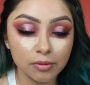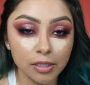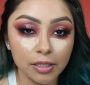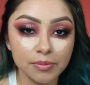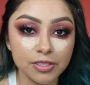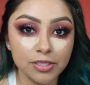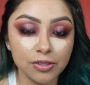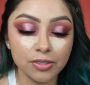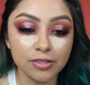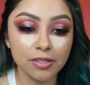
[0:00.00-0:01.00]
I am
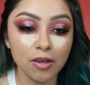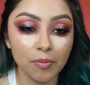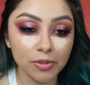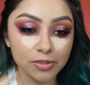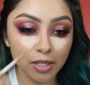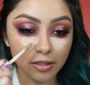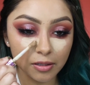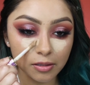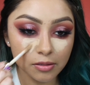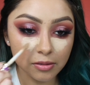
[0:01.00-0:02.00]
seriously almost out of
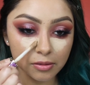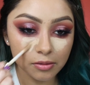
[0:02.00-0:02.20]
this.